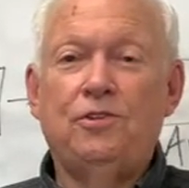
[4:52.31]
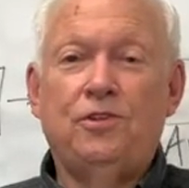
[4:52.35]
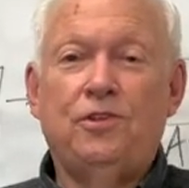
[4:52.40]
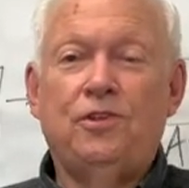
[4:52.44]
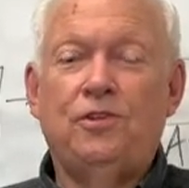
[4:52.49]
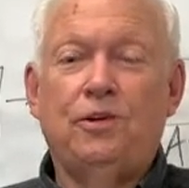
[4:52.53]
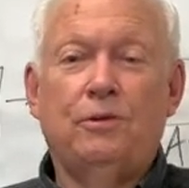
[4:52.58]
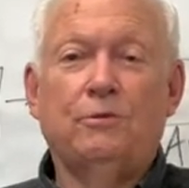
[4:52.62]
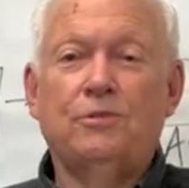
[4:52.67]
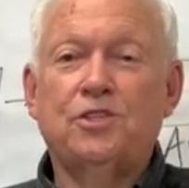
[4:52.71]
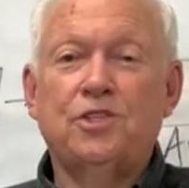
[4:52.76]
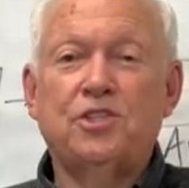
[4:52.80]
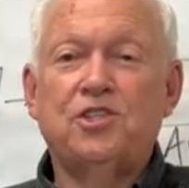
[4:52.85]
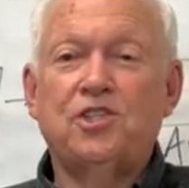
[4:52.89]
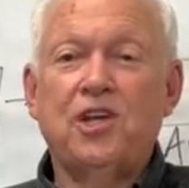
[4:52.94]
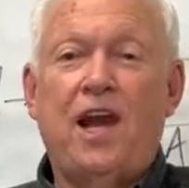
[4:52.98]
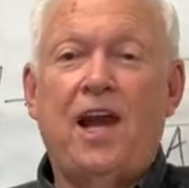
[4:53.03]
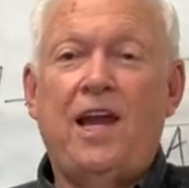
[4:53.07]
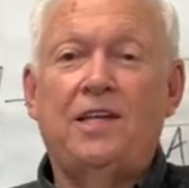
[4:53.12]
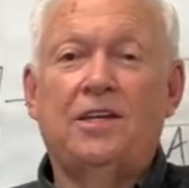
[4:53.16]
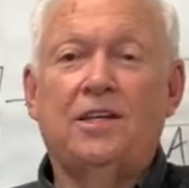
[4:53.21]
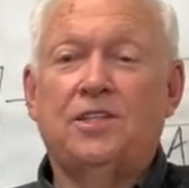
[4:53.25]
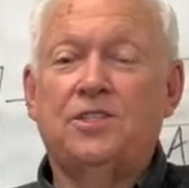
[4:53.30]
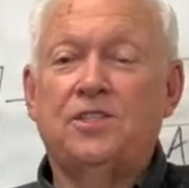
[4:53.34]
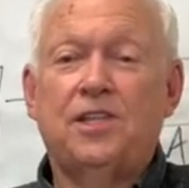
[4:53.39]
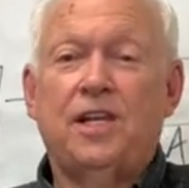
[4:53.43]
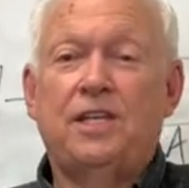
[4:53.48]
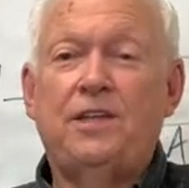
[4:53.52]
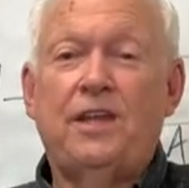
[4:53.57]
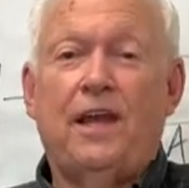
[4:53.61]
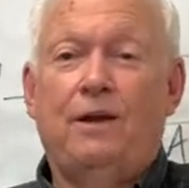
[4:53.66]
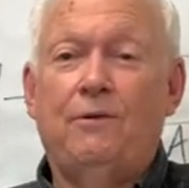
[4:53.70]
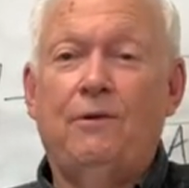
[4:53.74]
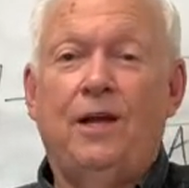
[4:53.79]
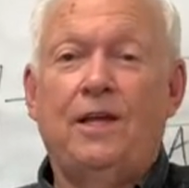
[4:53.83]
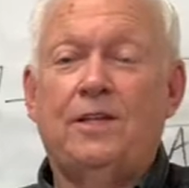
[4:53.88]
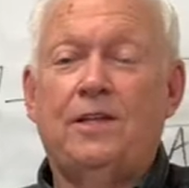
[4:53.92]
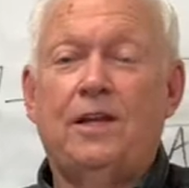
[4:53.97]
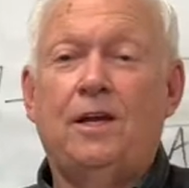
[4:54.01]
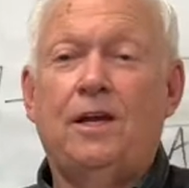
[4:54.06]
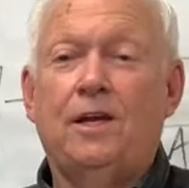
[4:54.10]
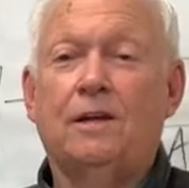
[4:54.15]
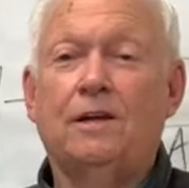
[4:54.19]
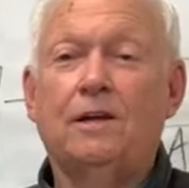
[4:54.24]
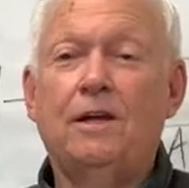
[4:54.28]
There was a sign that said that right
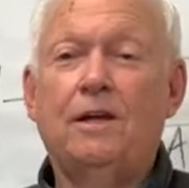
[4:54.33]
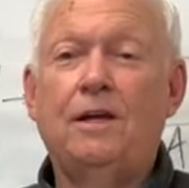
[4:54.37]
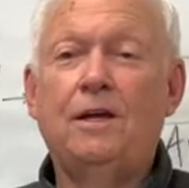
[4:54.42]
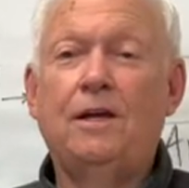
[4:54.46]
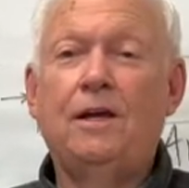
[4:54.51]
there.